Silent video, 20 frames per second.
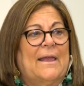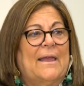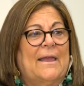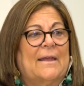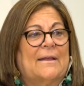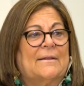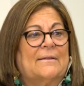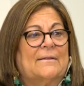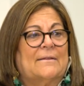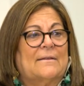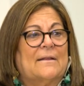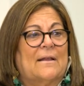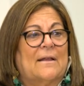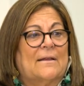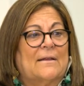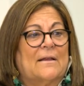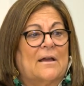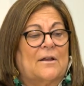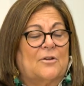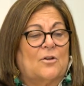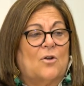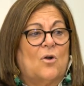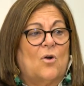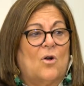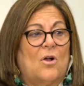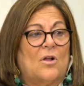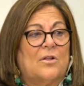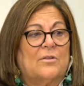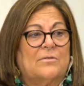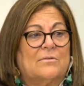and I got a
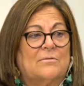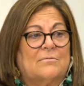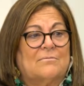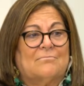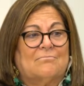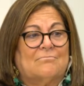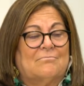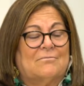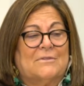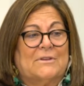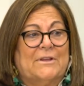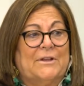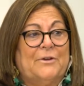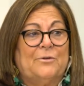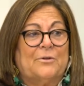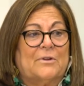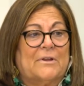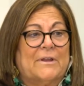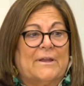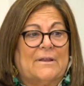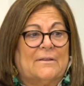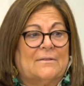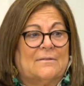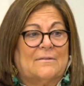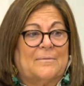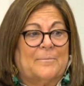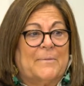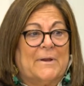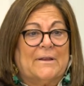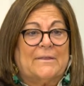call literally
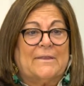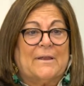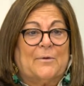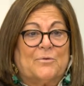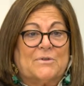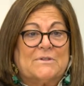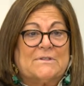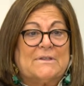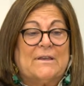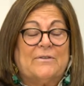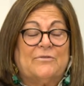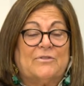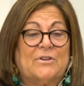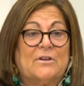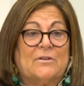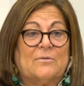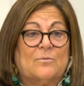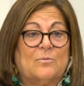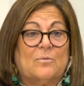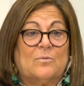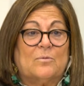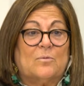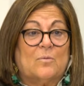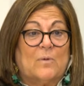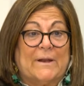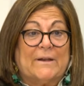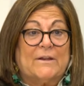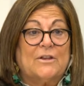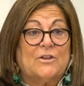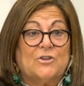the minute they received it.
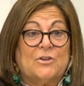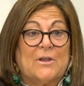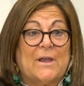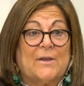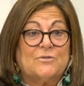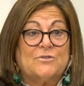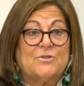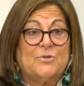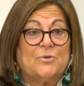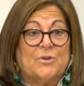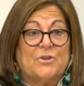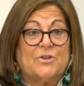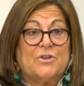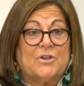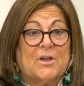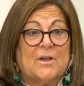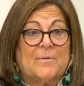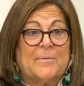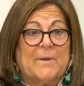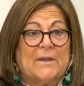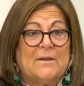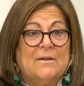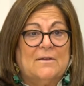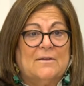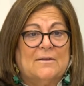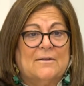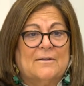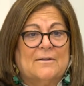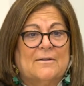How soon can you come in?